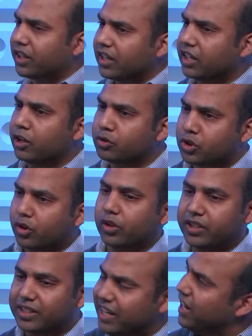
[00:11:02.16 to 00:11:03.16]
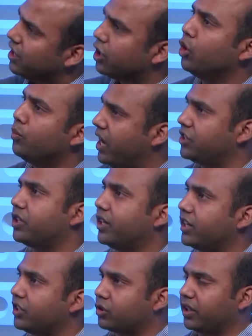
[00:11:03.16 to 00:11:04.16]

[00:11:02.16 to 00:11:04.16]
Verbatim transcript: So I think it gives you that inner loop agility.